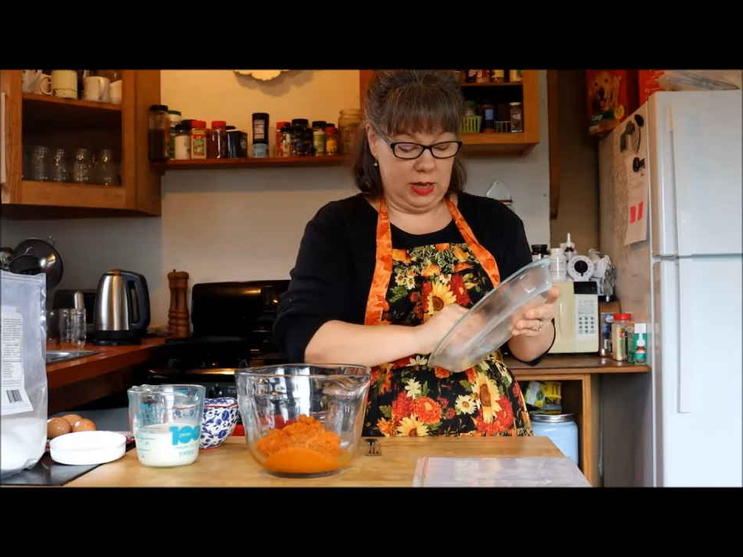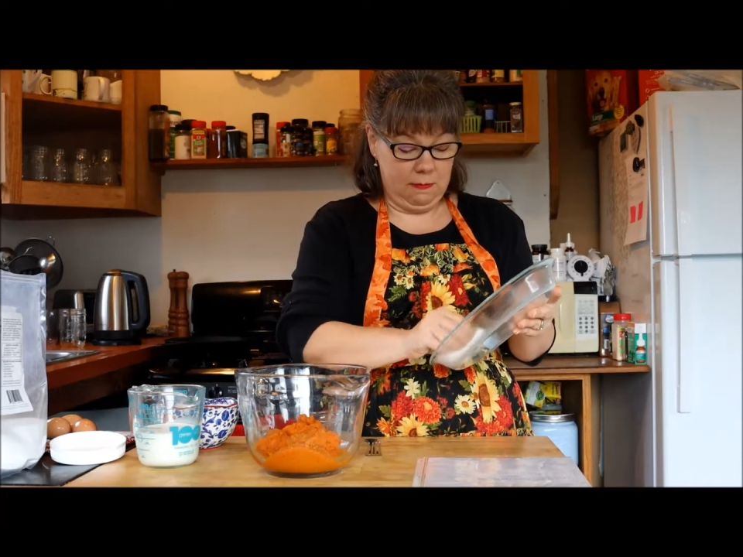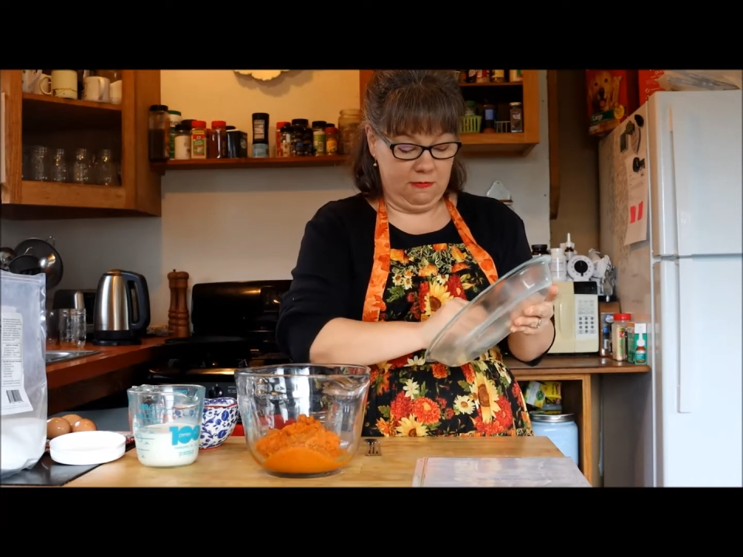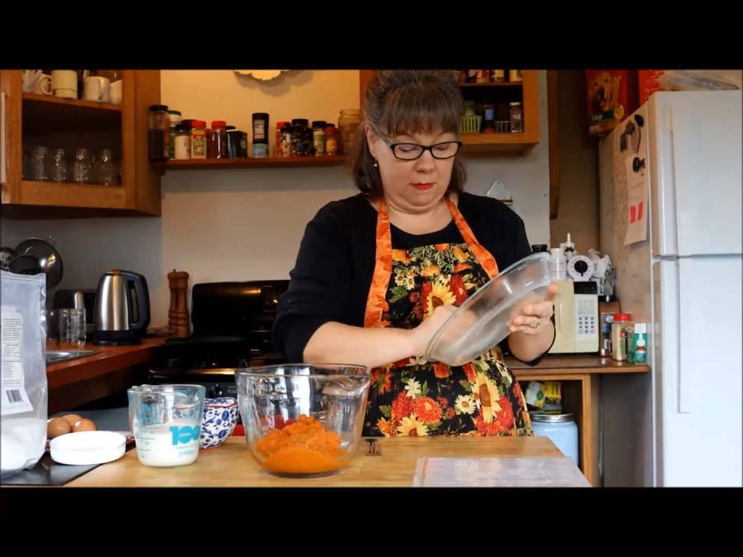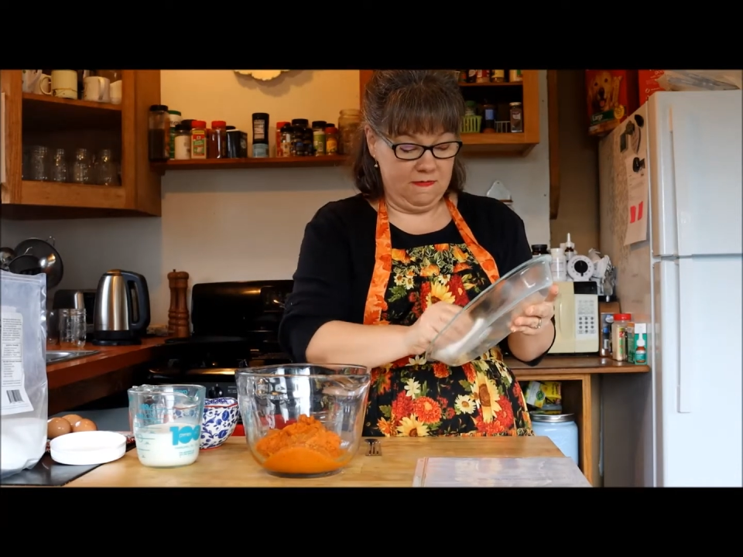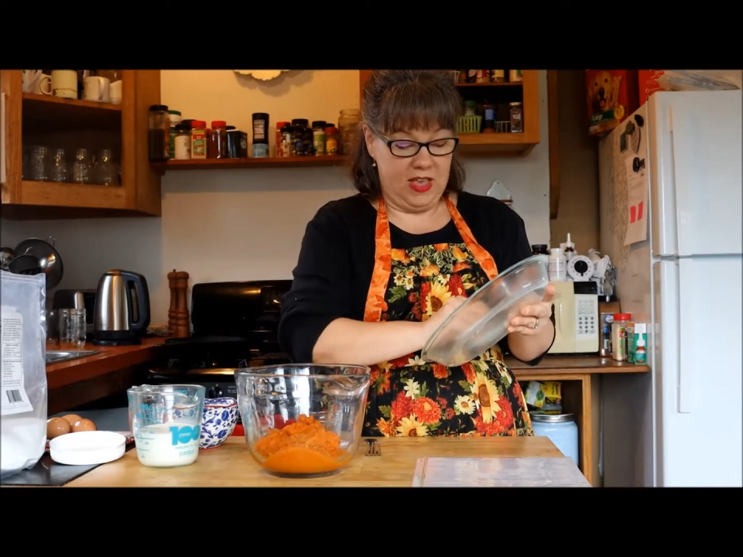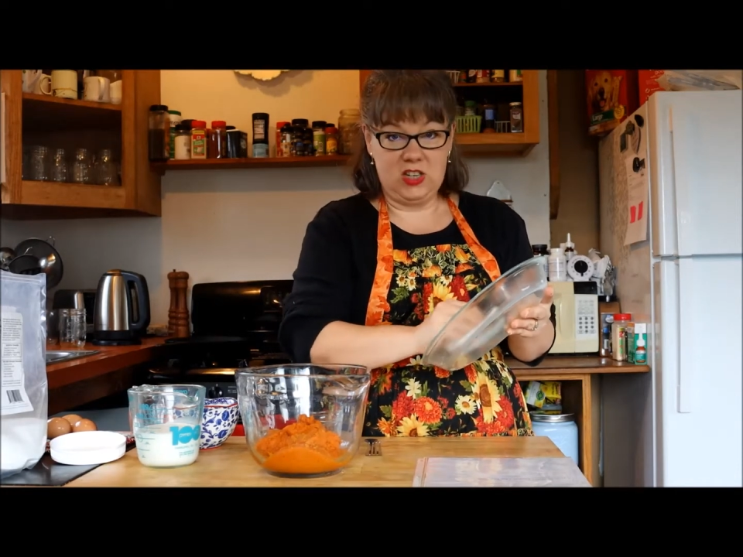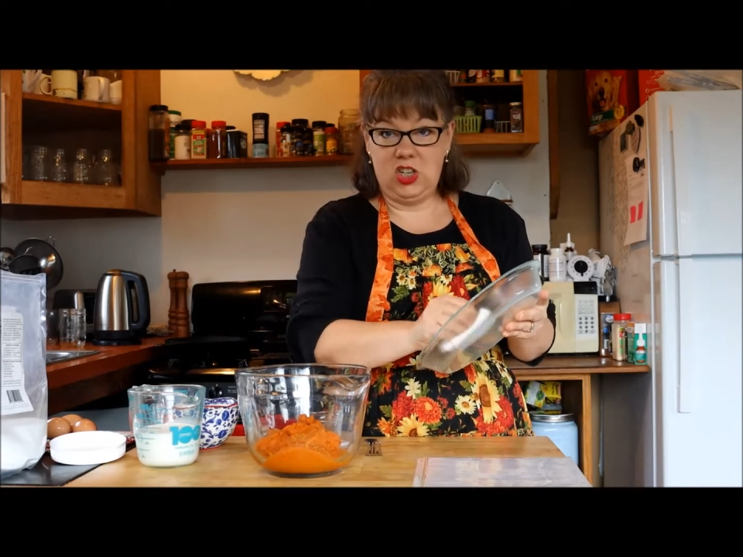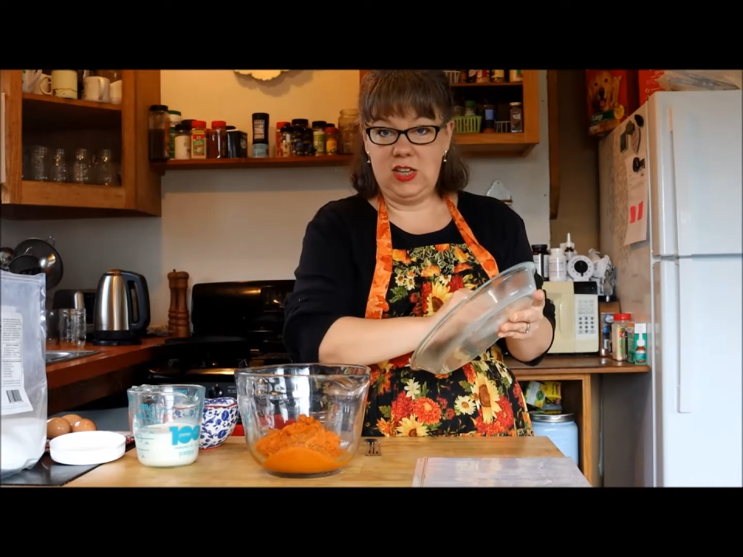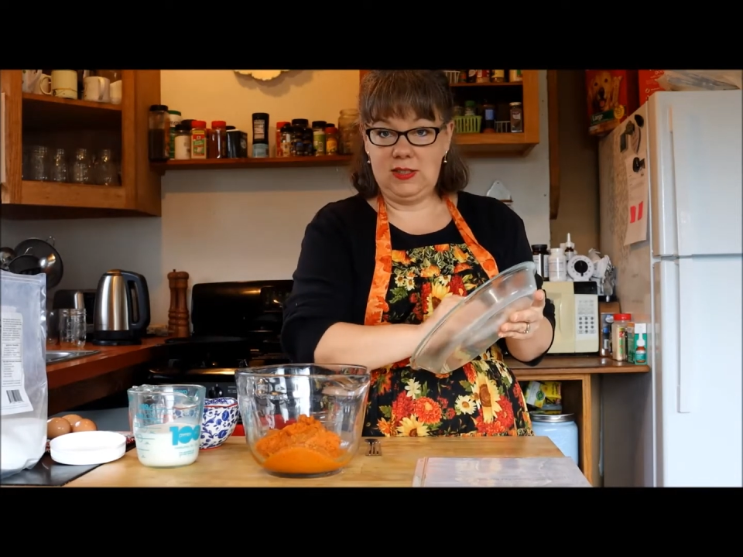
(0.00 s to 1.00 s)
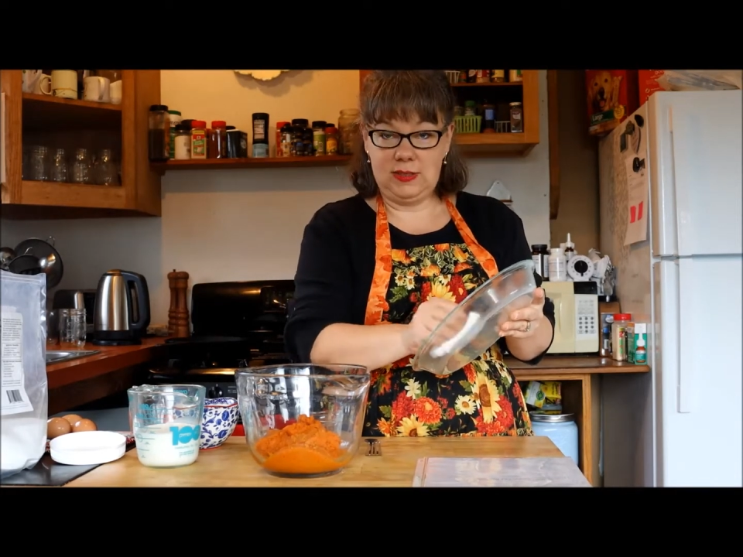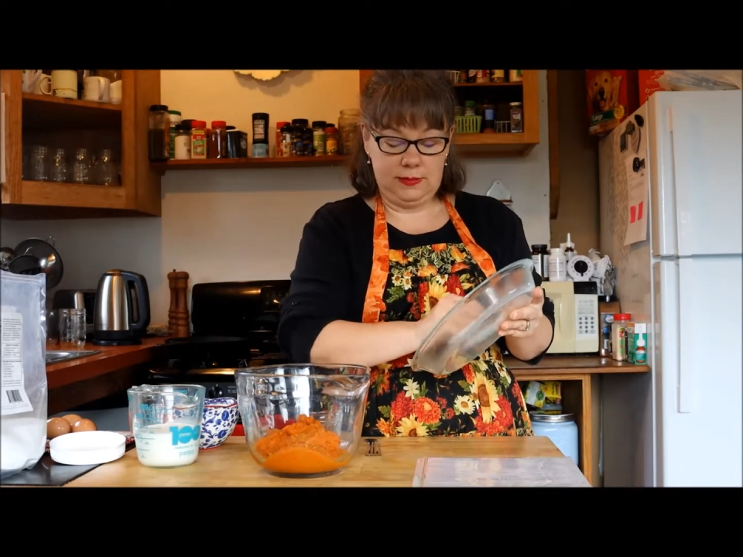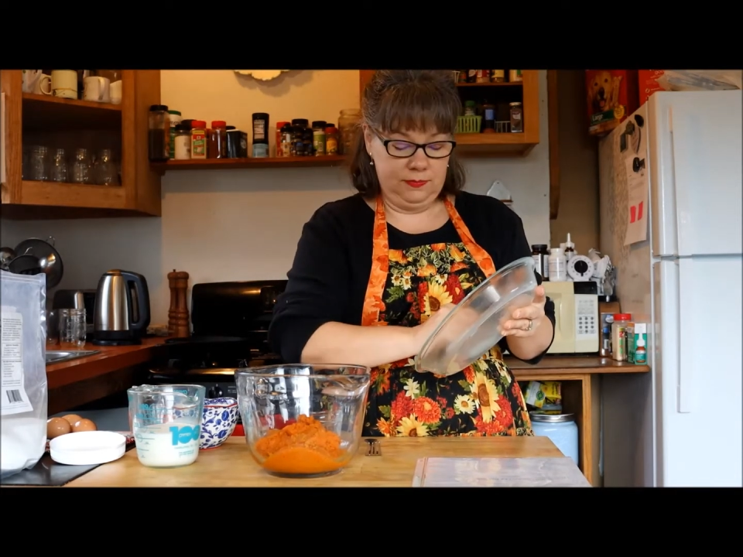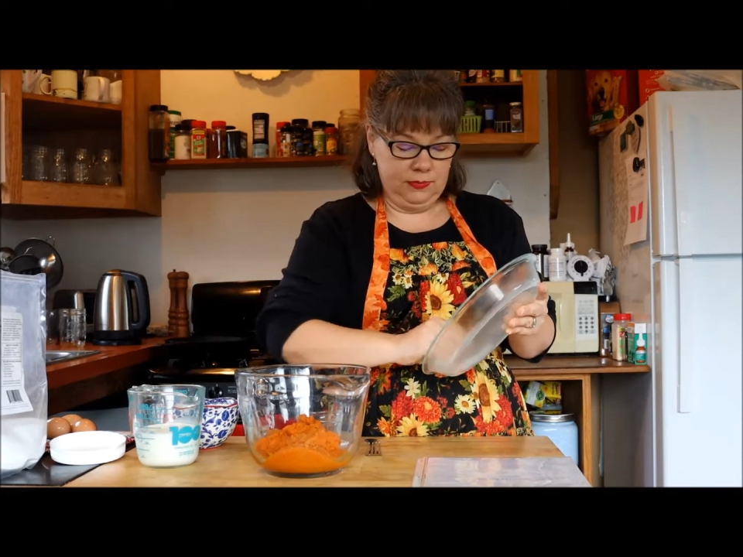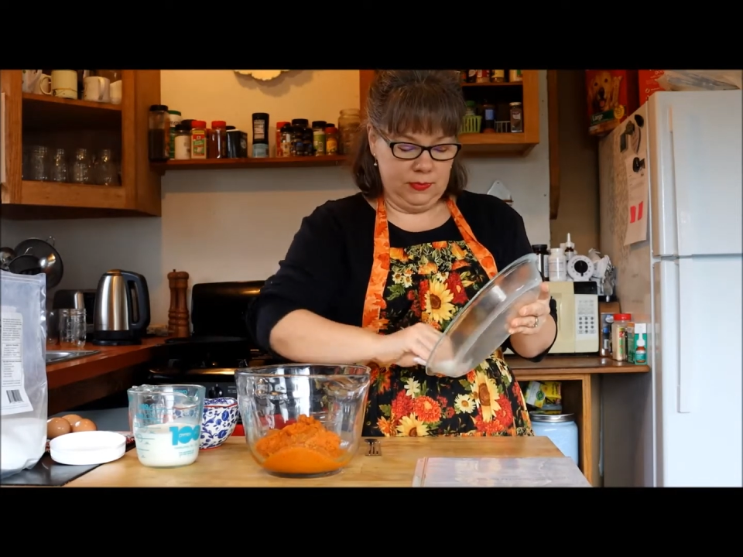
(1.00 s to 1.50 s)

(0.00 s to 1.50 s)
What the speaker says: come from veggies.